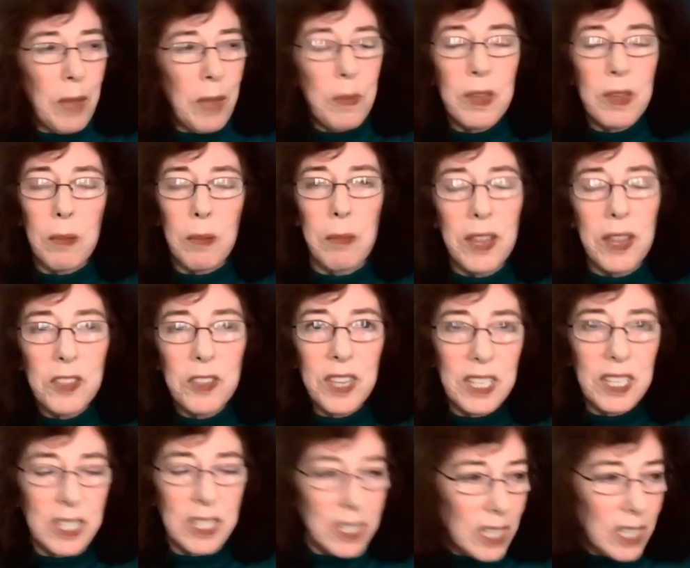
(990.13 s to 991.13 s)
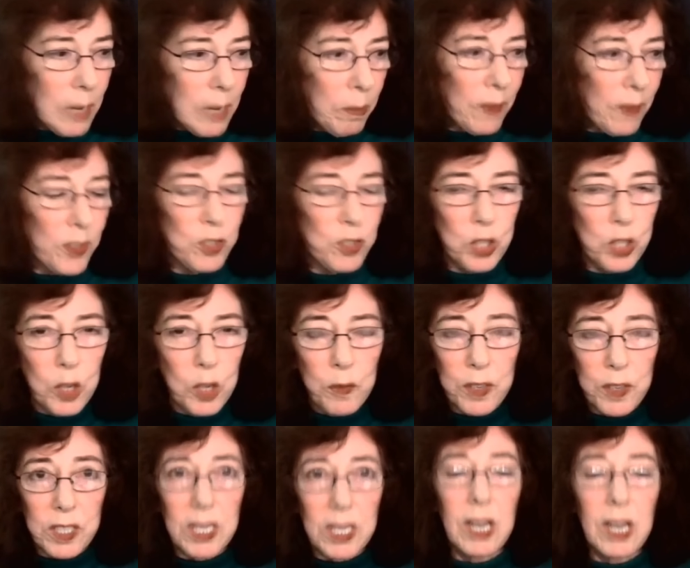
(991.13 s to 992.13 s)
a methane seep on the
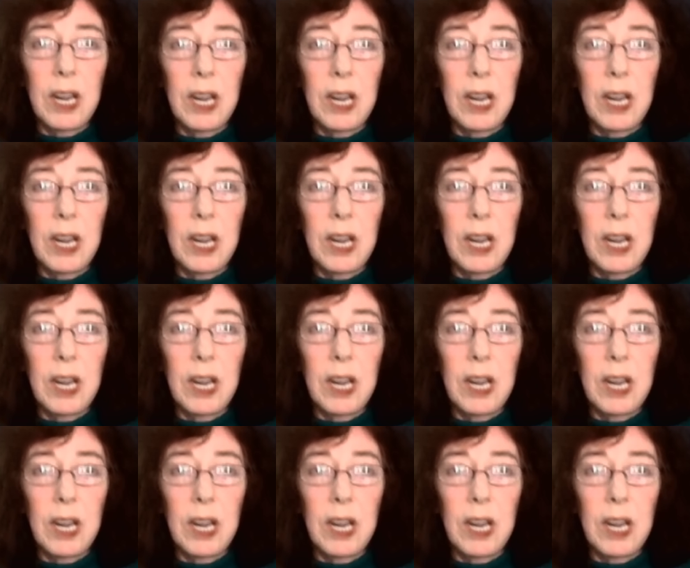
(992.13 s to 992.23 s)
surface